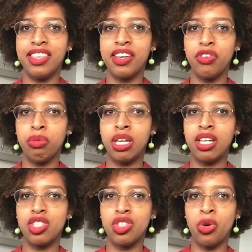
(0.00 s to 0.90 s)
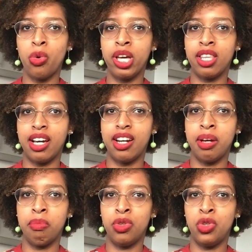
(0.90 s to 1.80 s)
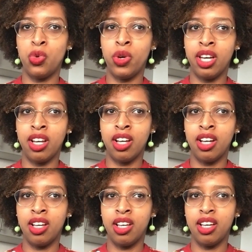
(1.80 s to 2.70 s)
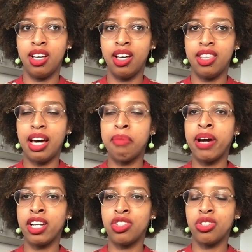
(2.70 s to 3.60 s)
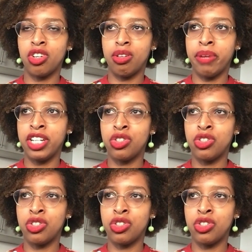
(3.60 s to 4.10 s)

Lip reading: think for me, it's knowing that I'm doing, that my